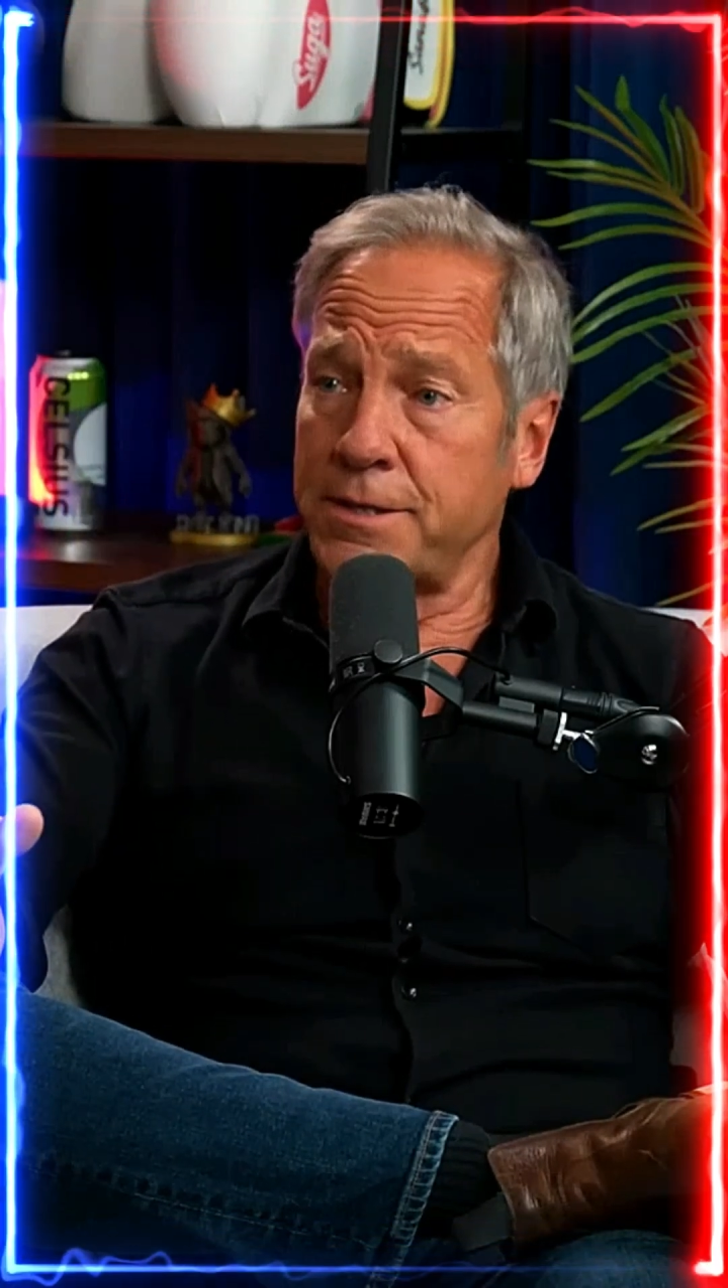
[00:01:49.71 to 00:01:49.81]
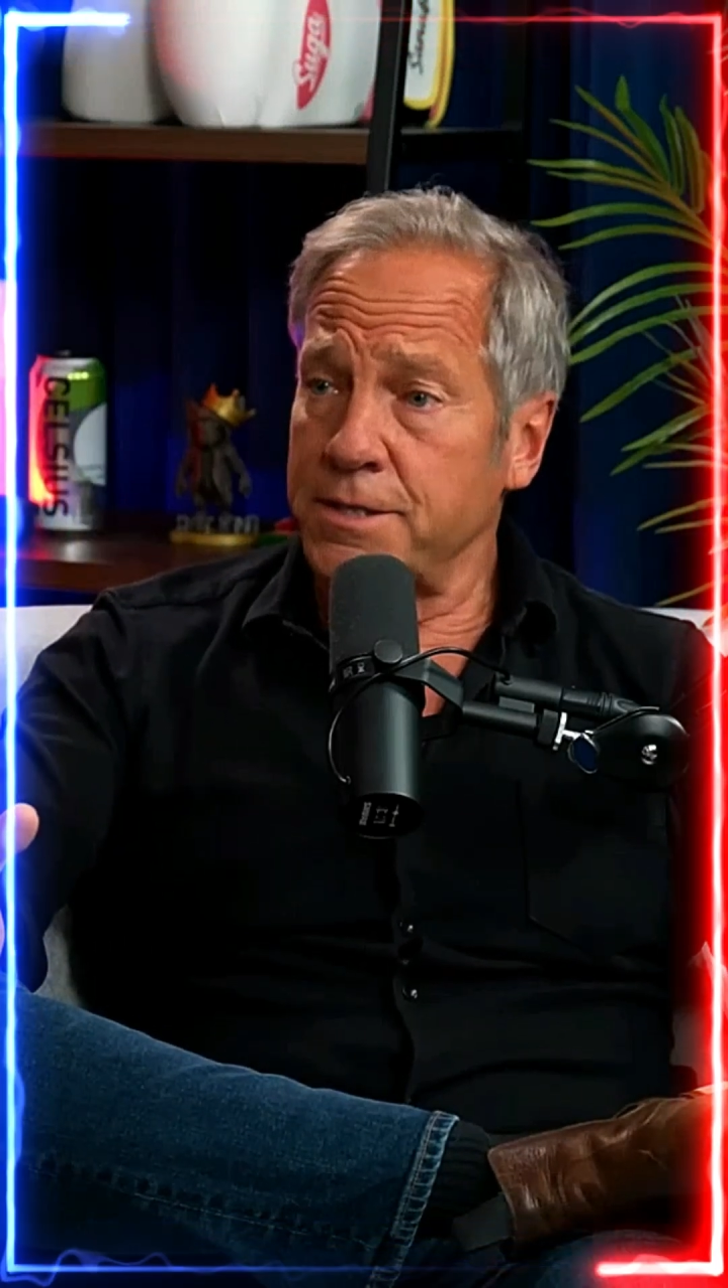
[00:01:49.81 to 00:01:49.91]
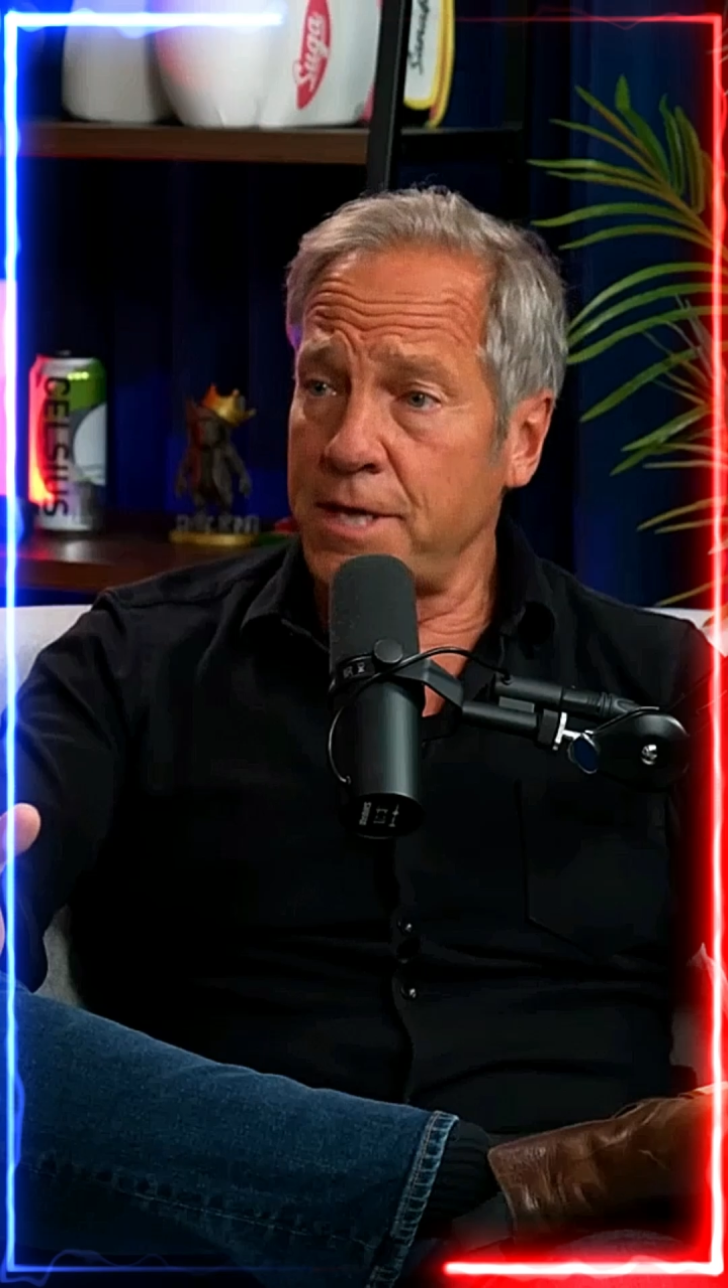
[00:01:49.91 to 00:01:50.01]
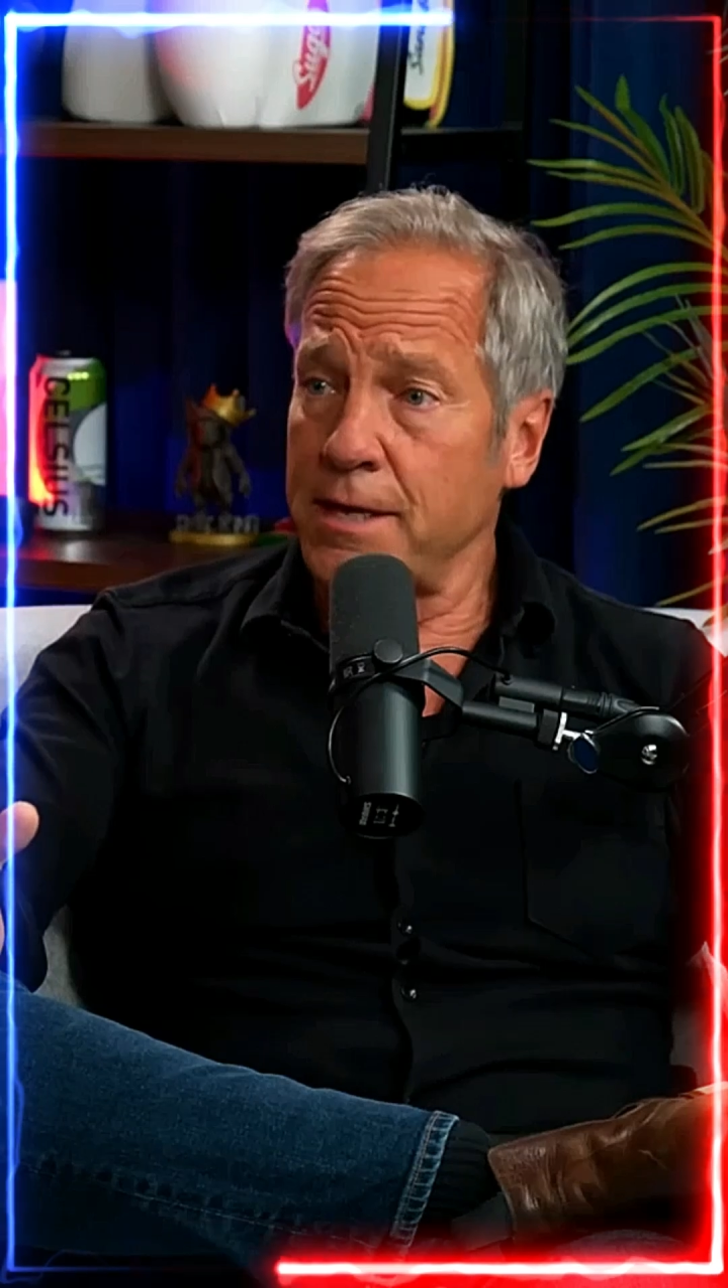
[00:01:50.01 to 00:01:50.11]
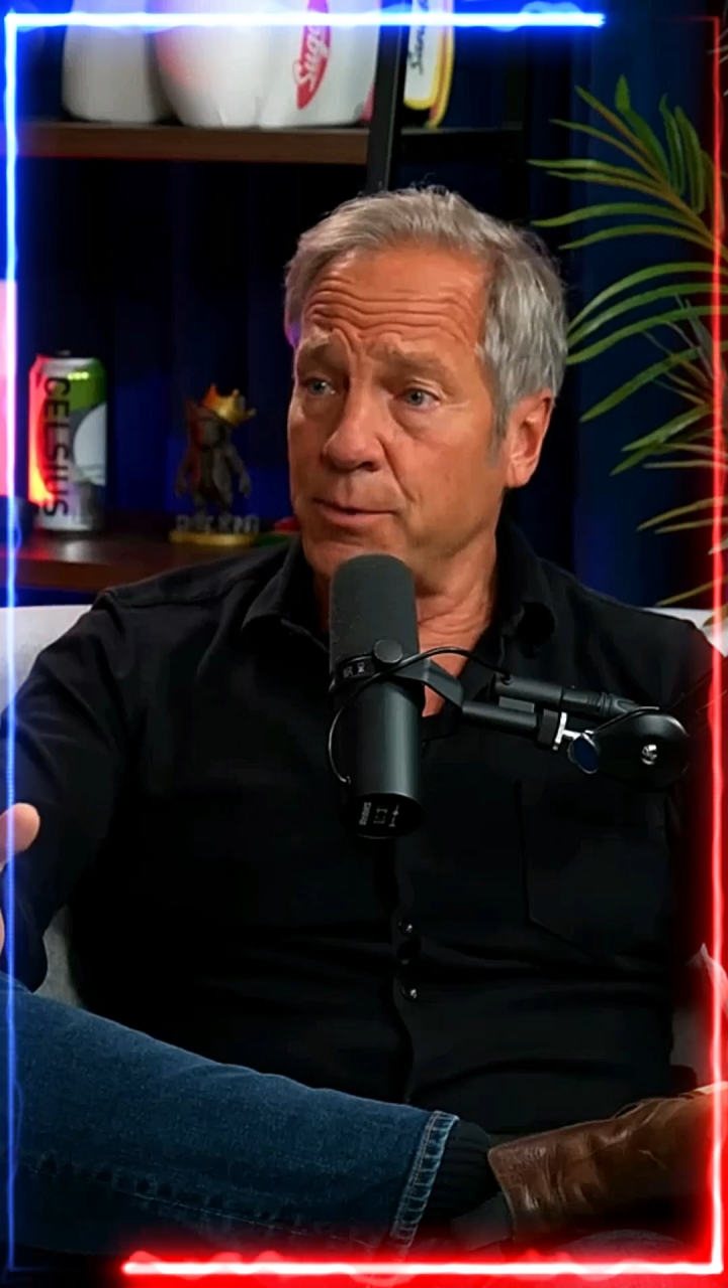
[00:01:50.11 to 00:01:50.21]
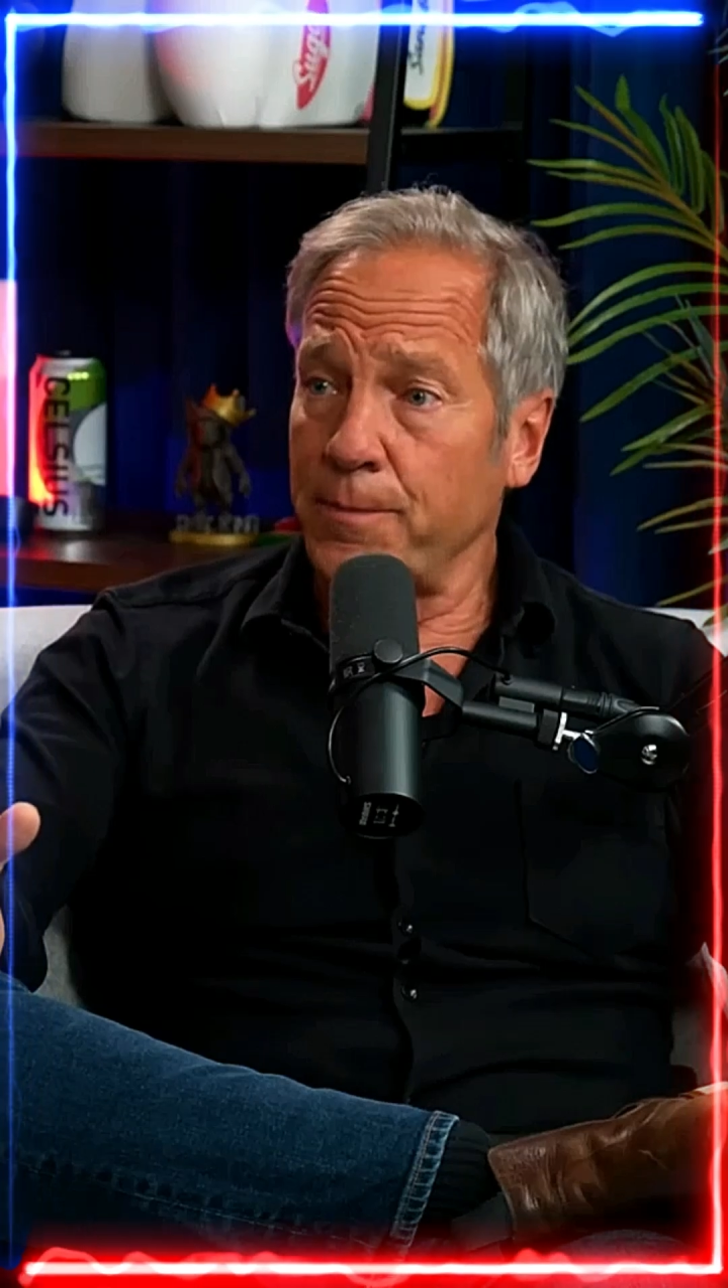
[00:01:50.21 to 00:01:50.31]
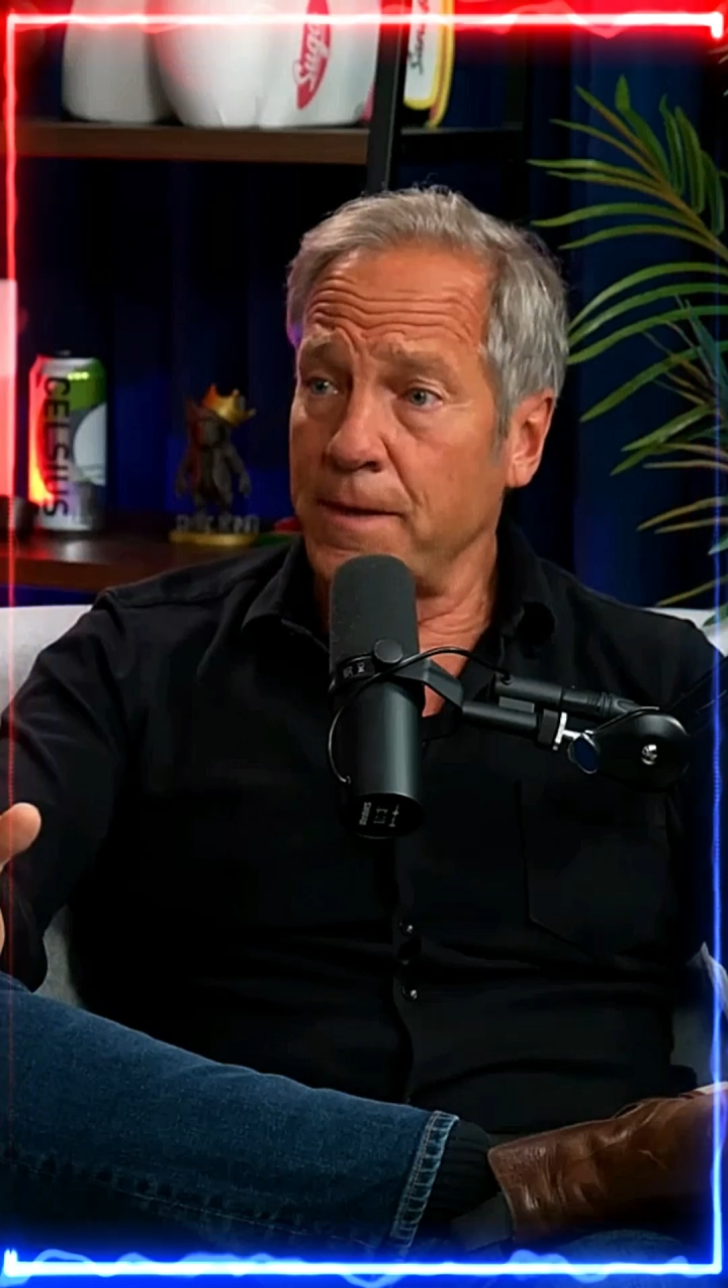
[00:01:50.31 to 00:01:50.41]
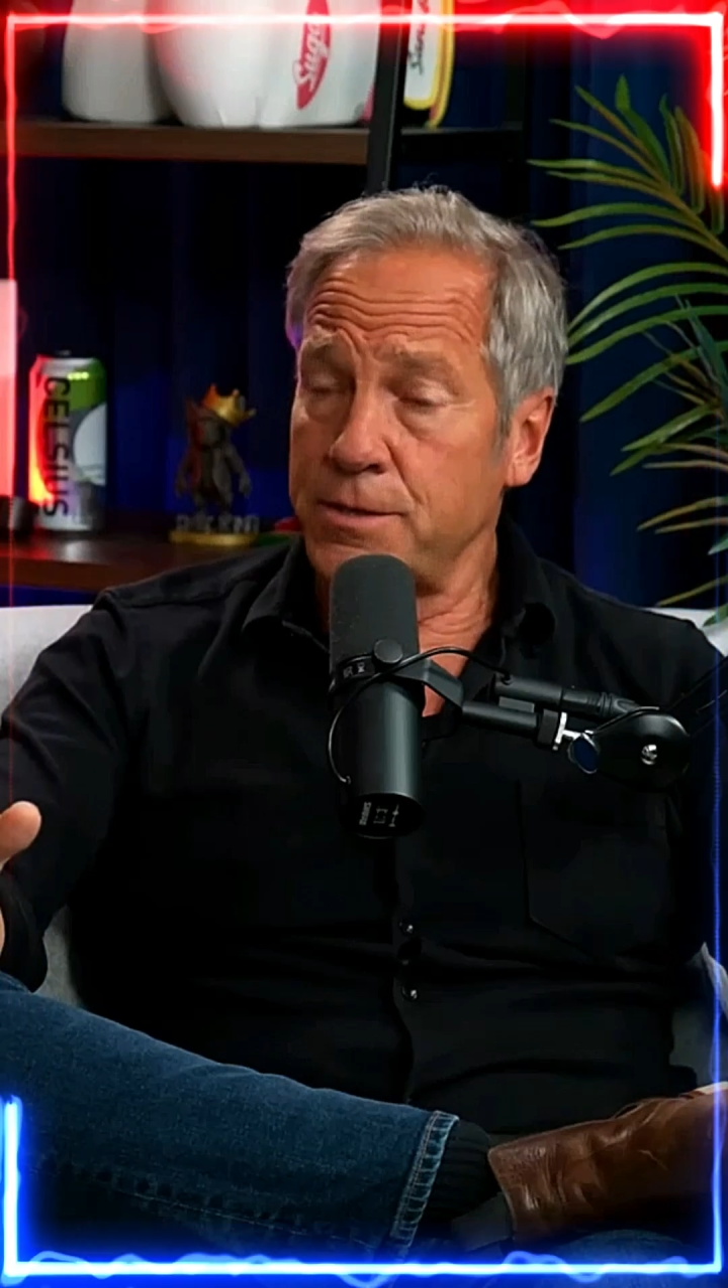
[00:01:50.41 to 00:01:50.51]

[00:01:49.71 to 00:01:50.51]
not sustainable.